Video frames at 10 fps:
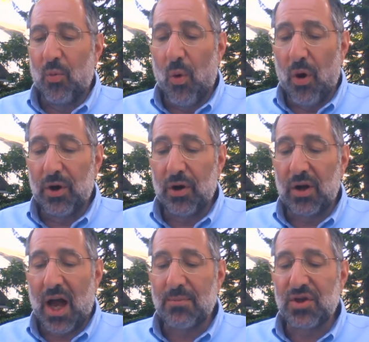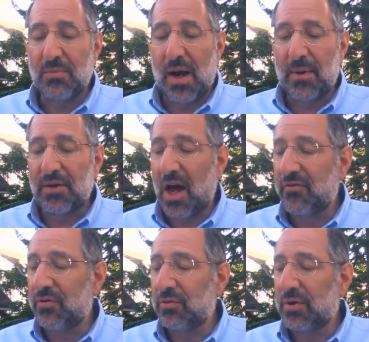Water, Gam Shamayim
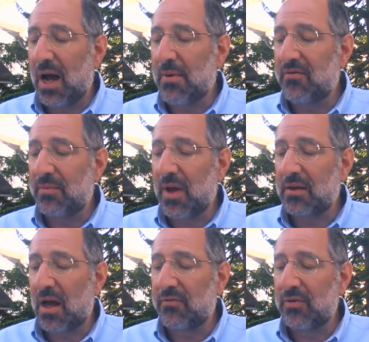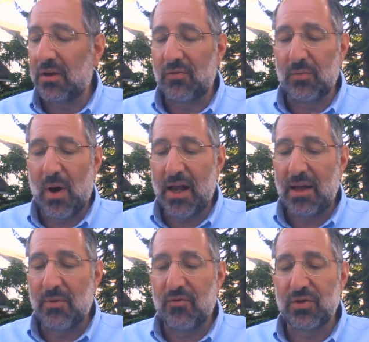Natafu, Gam Avim Natfu
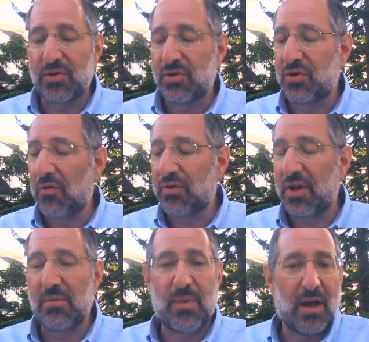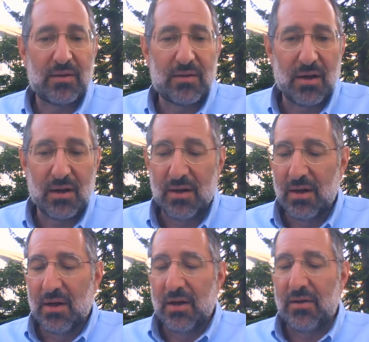Mayim, a verse in Shoftim about the
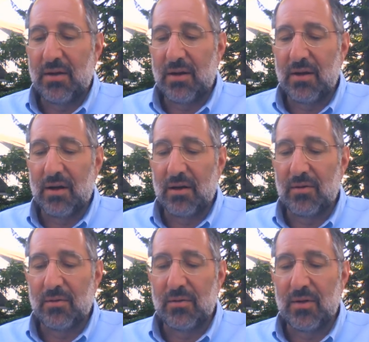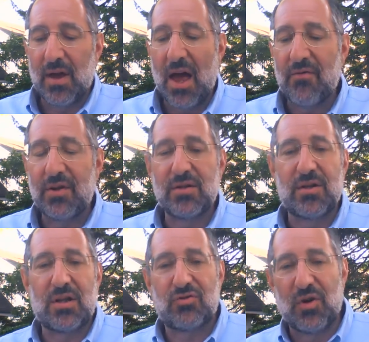
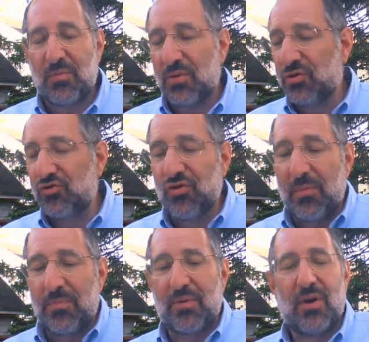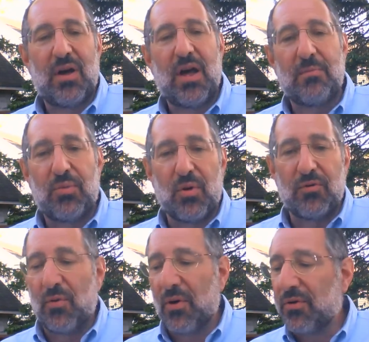heavens that drip and pour
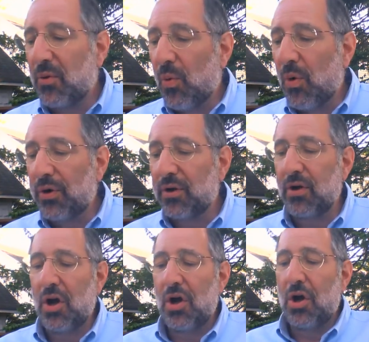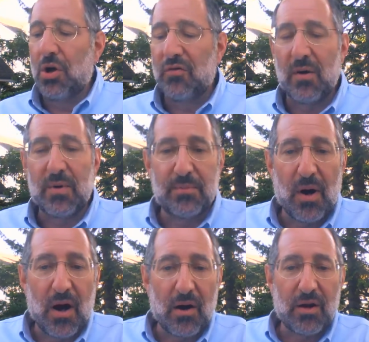forth the water,
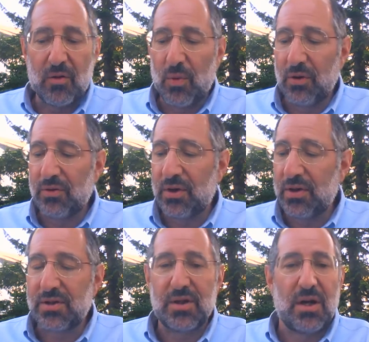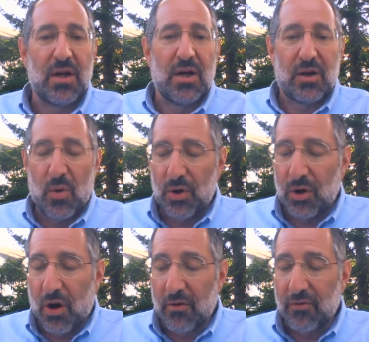Uvamidbar, and in the wilderness,
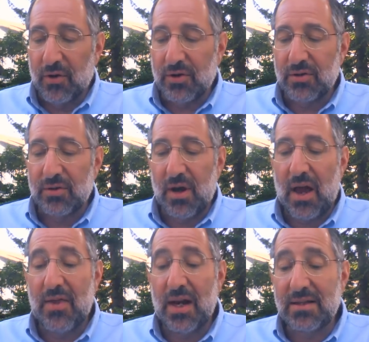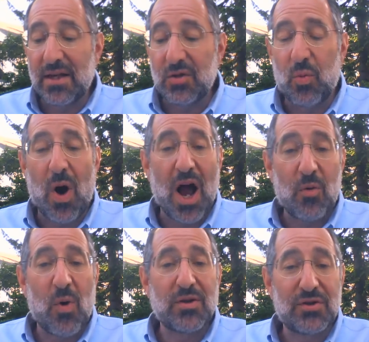quoting our verse. And then it says, why
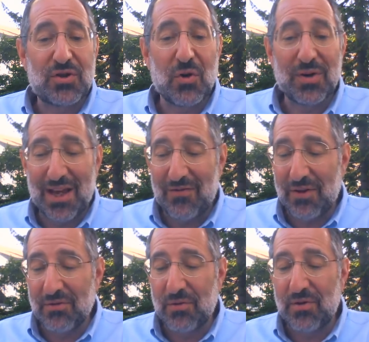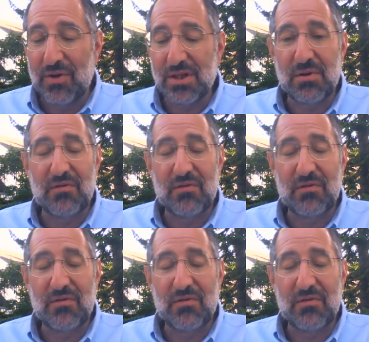was the Torah given through these